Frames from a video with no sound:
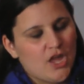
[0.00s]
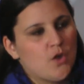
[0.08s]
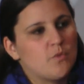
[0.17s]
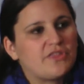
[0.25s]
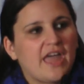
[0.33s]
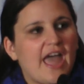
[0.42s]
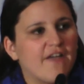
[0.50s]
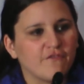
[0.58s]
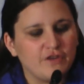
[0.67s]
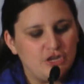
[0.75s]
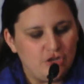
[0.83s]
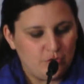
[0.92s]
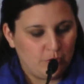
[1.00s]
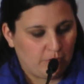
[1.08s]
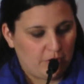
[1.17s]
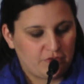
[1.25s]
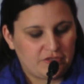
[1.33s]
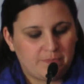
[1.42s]
With every new
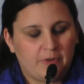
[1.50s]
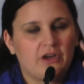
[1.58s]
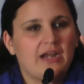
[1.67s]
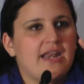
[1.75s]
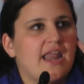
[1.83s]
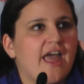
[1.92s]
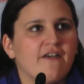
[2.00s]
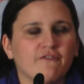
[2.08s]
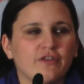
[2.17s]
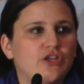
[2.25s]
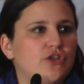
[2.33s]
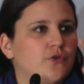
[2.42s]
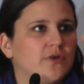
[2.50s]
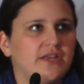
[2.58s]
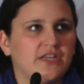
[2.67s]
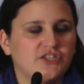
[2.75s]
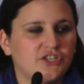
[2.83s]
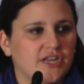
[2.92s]
growth spurt and every new
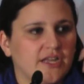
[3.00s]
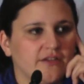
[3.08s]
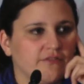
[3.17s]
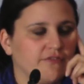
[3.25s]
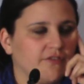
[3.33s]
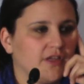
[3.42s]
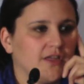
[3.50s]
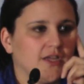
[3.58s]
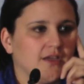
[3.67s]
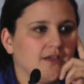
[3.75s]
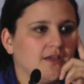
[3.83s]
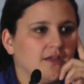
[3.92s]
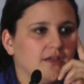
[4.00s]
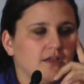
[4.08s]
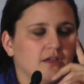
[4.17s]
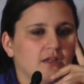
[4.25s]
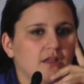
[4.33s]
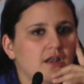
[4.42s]
initiative,
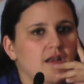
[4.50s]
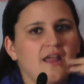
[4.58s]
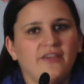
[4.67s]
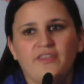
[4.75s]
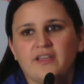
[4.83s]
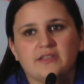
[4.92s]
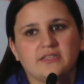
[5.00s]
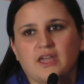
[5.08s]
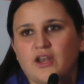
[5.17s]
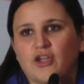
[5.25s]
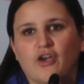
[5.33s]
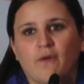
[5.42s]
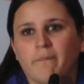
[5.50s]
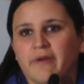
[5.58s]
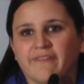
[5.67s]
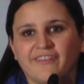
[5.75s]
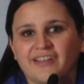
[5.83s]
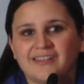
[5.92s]
nothing is going to go
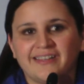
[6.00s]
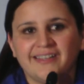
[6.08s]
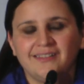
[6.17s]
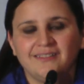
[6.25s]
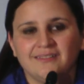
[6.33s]
perfectly,